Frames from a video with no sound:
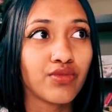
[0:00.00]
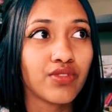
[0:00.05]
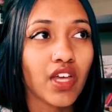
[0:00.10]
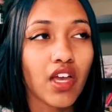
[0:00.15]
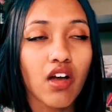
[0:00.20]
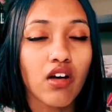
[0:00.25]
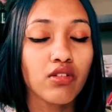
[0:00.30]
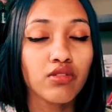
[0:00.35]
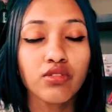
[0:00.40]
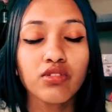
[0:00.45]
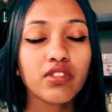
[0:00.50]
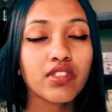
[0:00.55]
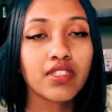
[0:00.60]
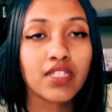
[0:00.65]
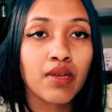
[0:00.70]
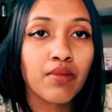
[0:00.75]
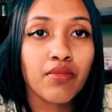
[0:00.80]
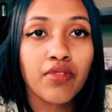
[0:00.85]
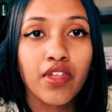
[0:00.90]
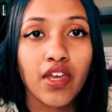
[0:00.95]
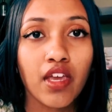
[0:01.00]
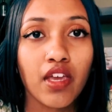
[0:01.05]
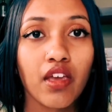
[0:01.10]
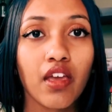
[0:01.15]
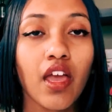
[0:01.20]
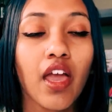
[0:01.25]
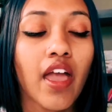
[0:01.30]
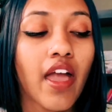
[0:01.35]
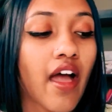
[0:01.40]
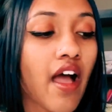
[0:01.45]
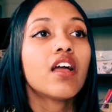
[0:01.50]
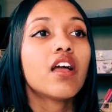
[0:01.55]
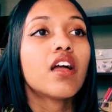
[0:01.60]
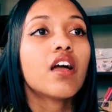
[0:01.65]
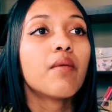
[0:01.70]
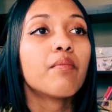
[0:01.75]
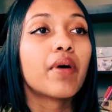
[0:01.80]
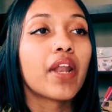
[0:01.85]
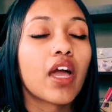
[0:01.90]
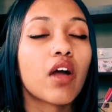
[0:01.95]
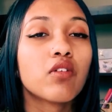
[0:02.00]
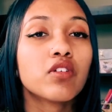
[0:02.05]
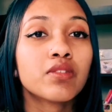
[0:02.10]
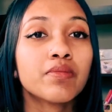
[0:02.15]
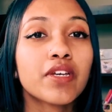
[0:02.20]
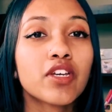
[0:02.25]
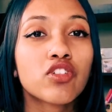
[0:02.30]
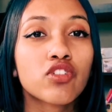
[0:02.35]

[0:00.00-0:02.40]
the same thing. But I always make